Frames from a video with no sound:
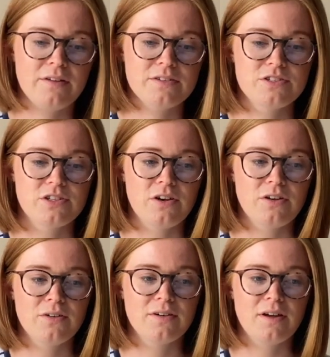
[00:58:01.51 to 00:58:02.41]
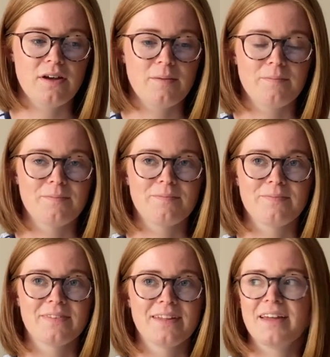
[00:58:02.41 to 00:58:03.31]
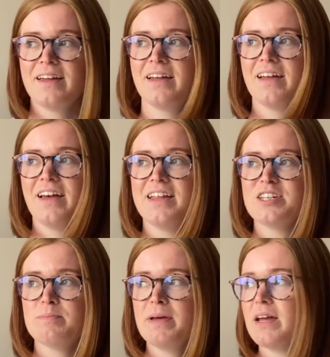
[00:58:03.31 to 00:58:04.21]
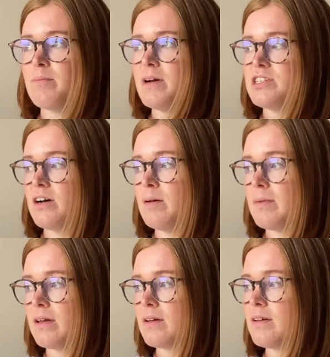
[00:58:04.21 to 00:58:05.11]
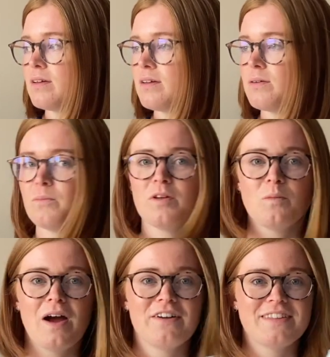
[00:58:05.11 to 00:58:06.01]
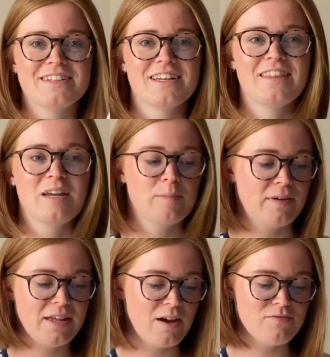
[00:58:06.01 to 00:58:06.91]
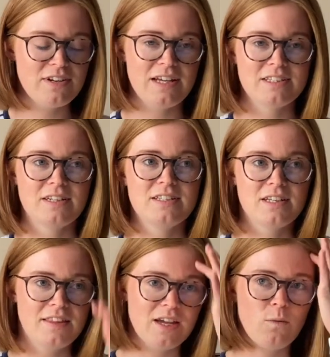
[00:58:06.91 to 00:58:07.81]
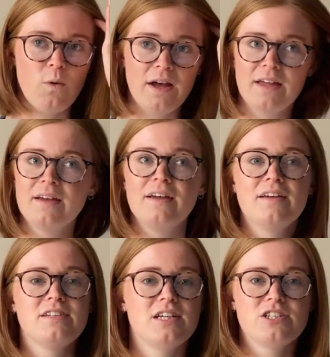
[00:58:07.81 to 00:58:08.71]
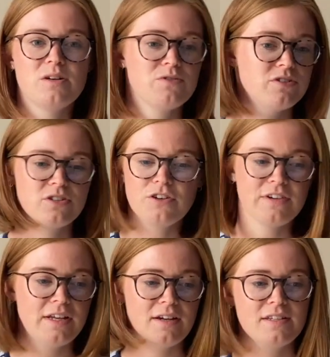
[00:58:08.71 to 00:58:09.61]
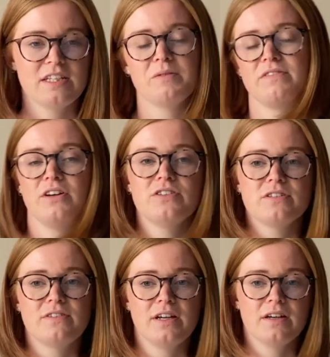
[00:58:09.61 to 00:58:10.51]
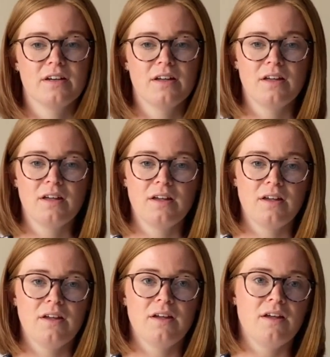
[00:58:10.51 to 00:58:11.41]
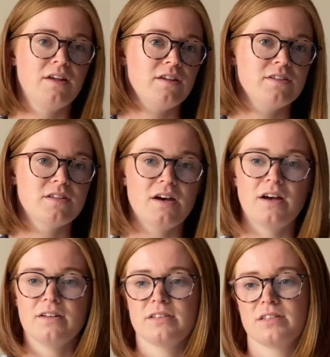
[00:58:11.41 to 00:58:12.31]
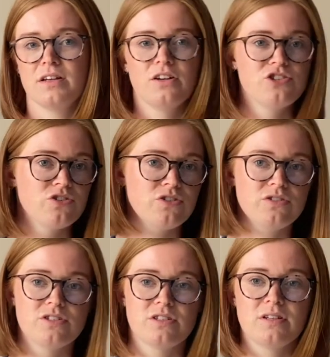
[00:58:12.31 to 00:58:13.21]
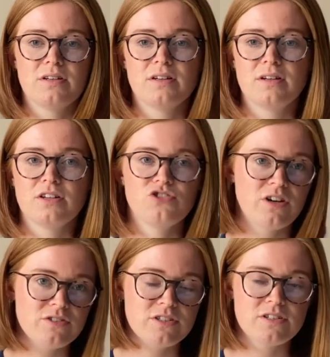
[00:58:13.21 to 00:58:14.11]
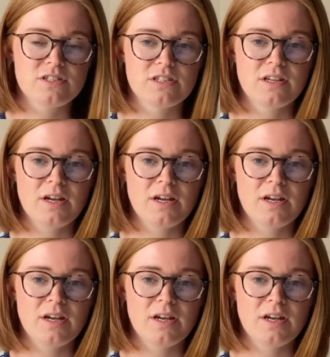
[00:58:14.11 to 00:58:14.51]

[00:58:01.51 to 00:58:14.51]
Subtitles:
So I need to pick my timing with wearing this, I think. But yeah, really excited. I think a white t-shirt will just go really nicely with loads of like skirts, shorts, trousers.